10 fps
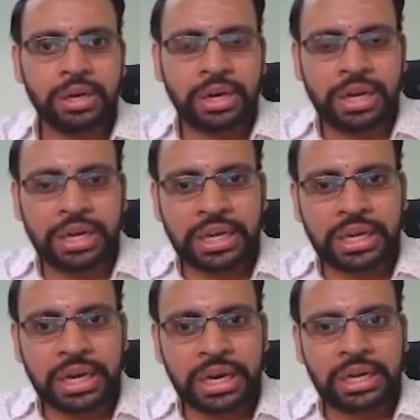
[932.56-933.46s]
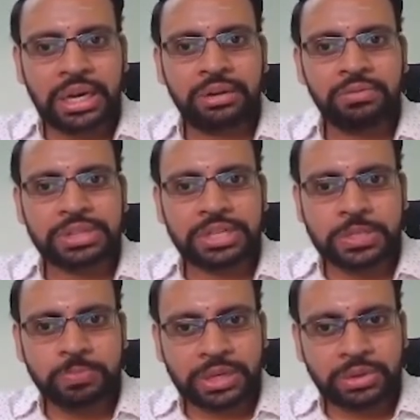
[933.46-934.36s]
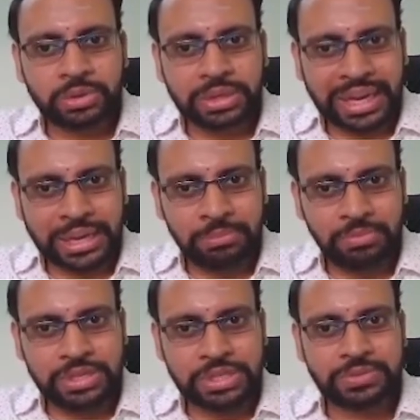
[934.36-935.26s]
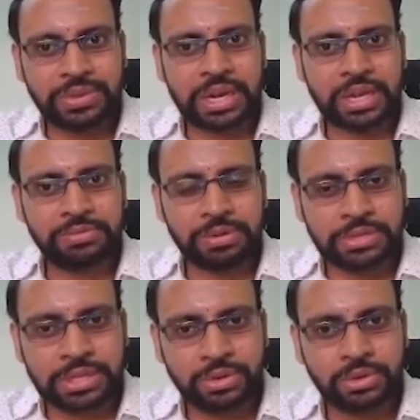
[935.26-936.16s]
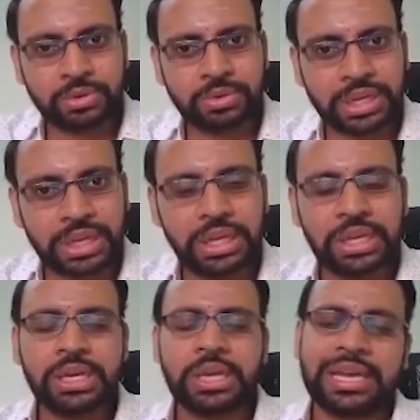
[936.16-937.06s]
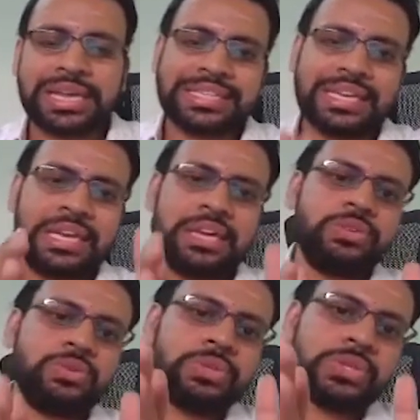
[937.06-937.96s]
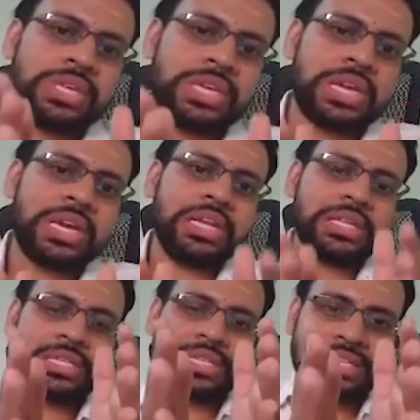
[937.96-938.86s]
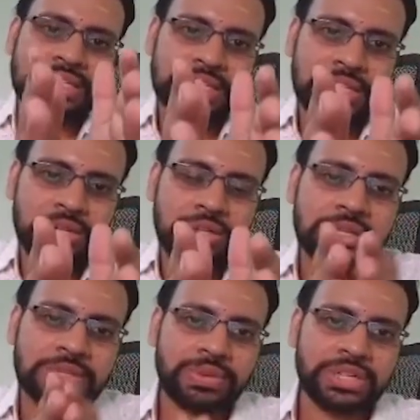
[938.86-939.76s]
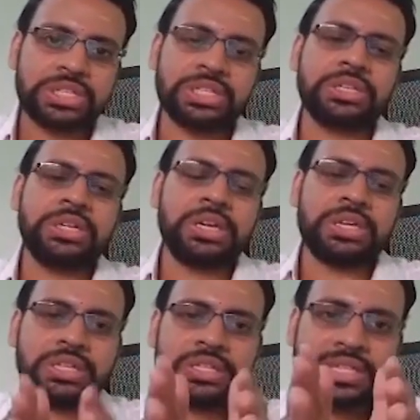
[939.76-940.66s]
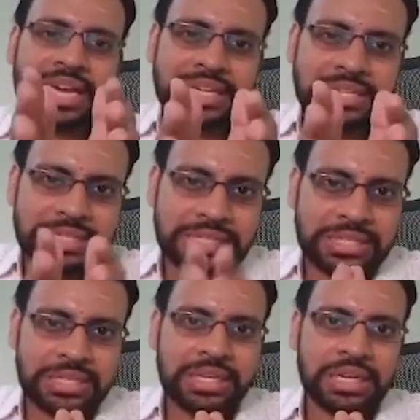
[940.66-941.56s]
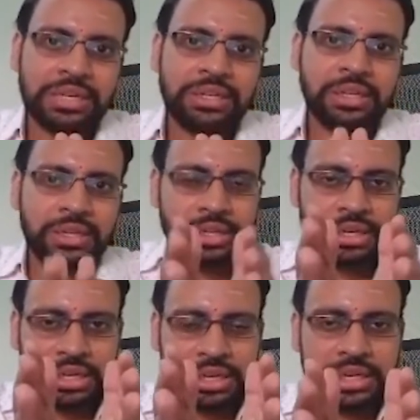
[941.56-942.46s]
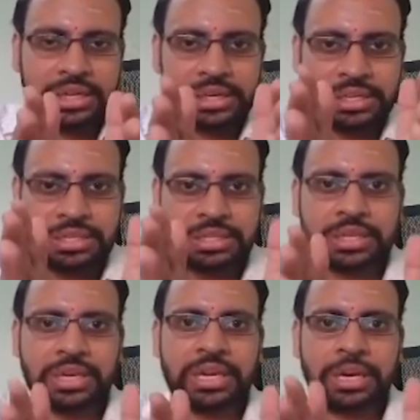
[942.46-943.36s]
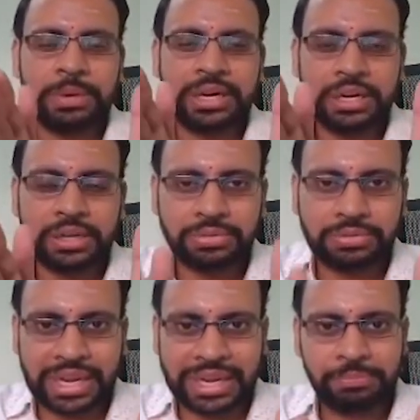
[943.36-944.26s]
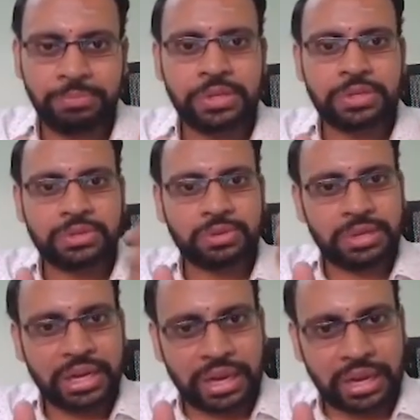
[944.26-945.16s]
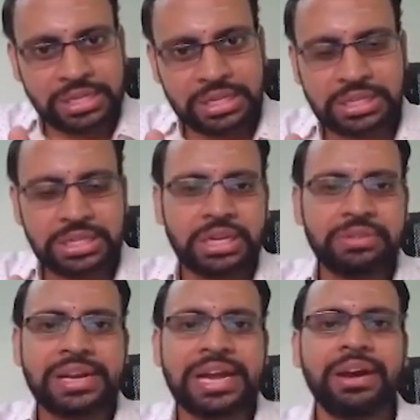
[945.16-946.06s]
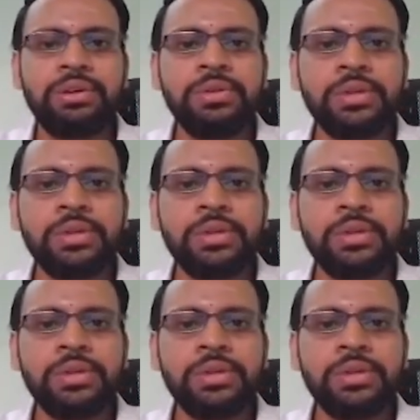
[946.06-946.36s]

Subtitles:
integrated with respect to time, which is varying from 0 to t. As again you could see here, this has nothing, this function inside this integral is independent of time, so it will have